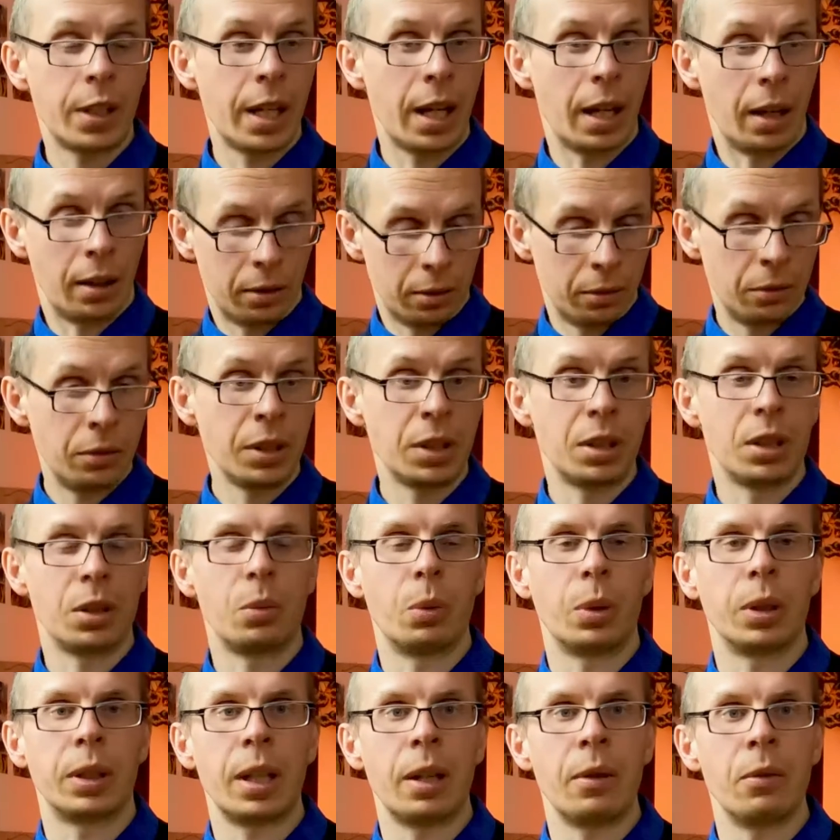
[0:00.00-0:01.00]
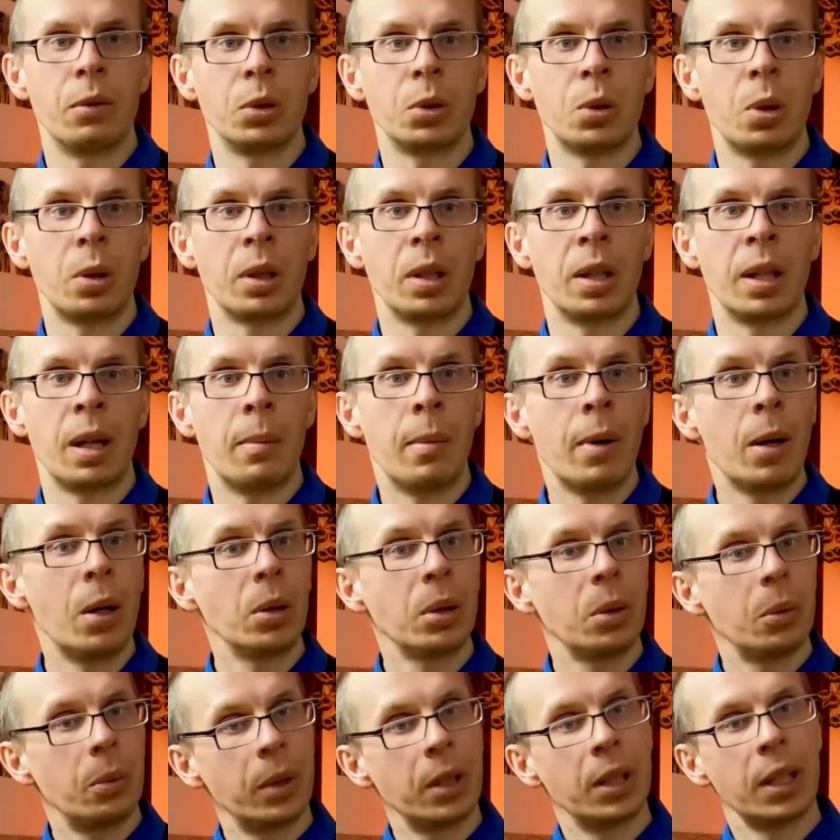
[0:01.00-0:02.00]
Yeah, this is what I was talking
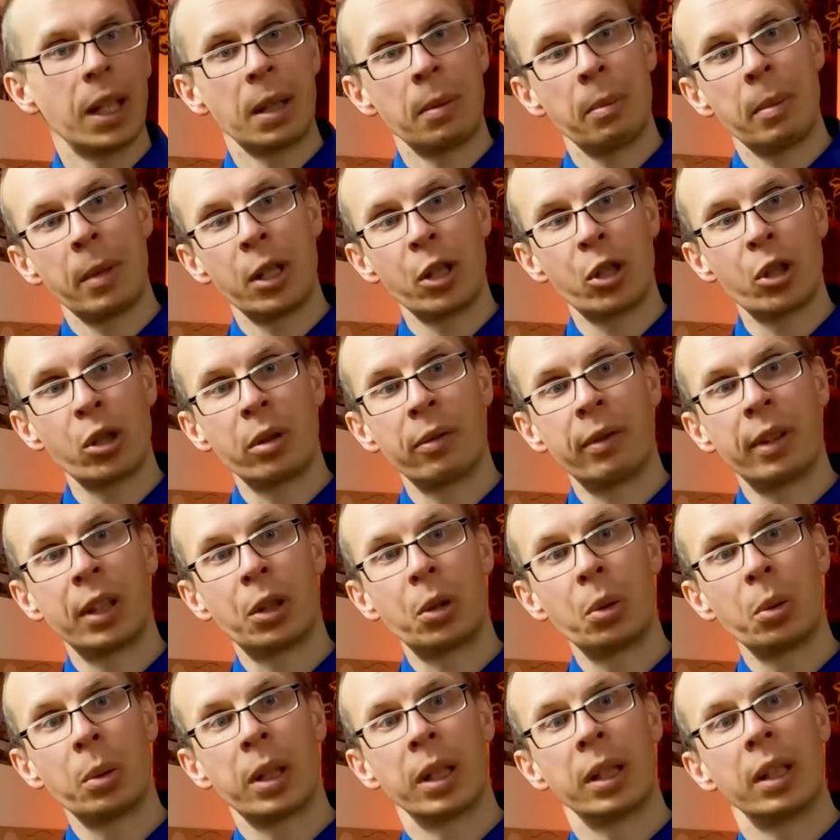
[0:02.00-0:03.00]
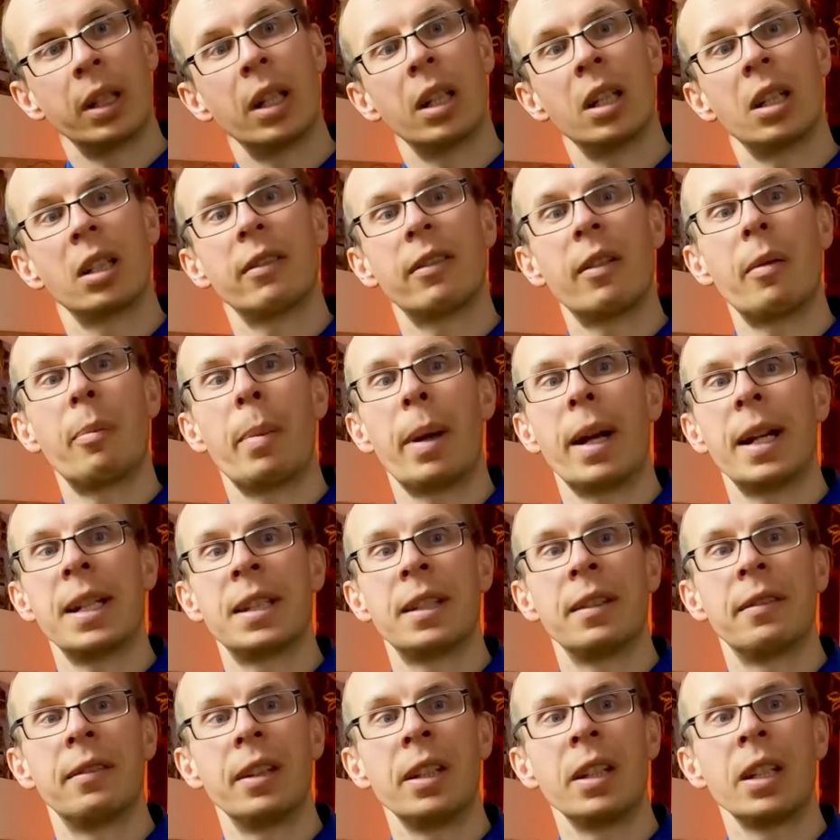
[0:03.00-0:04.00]
about when I mentioned that you can earn the
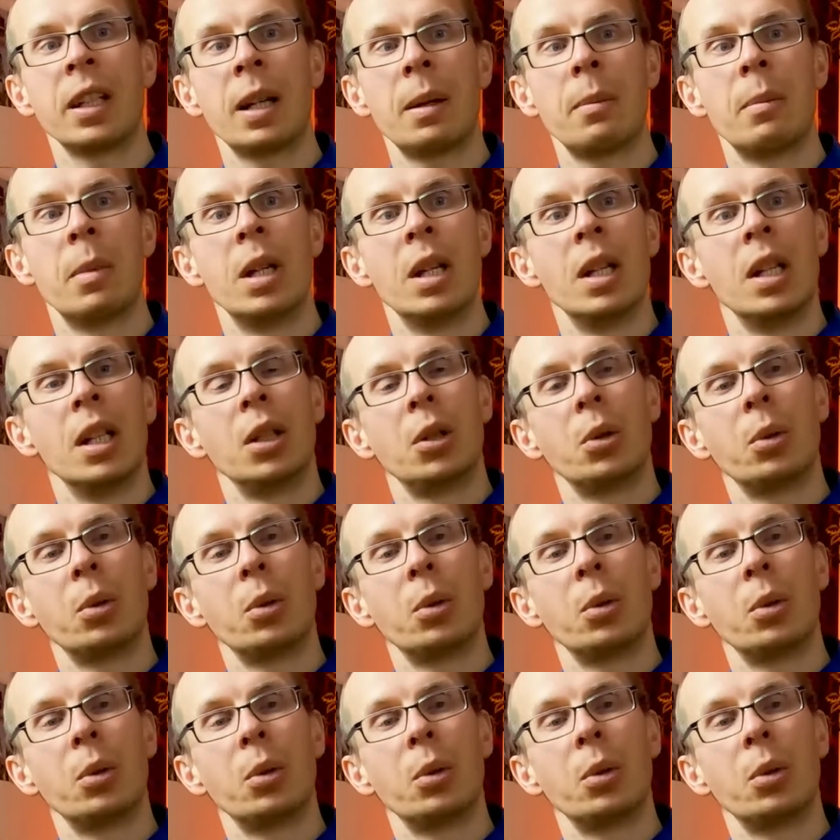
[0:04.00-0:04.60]
passive income.